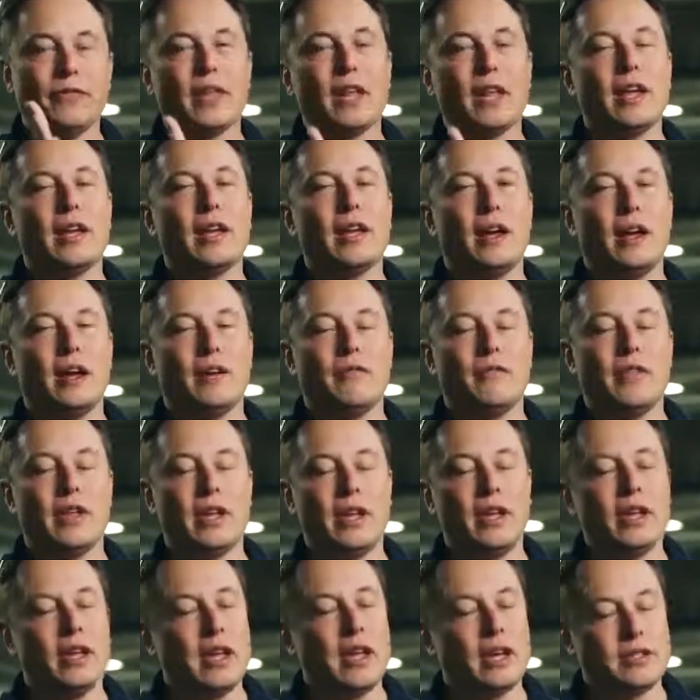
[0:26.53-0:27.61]
Right. Um,
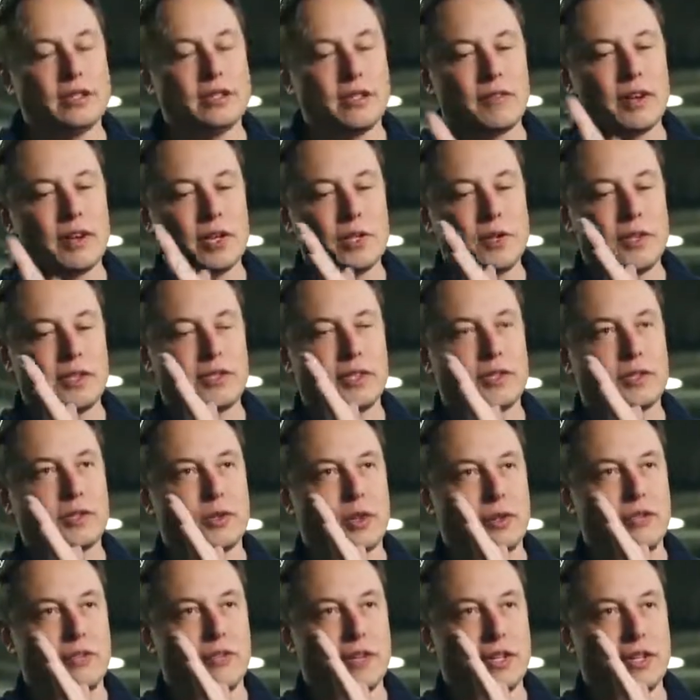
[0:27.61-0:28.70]
and in some countries, it's
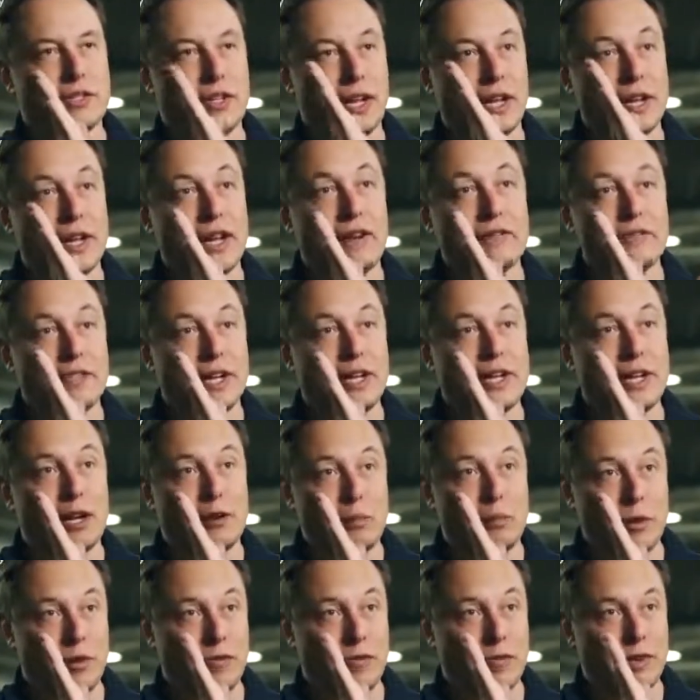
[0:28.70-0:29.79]
sort of, it's like an
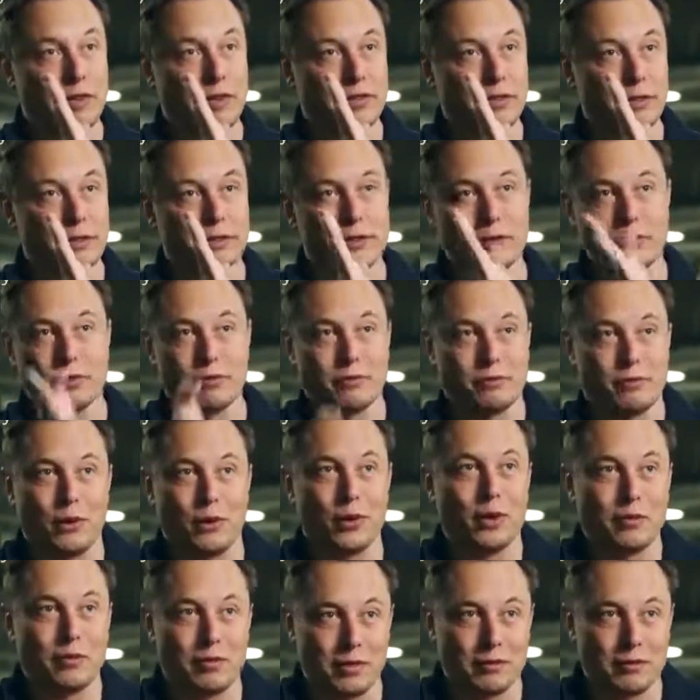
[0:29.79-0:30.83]
upside-down pyramid, so it'll sort of fall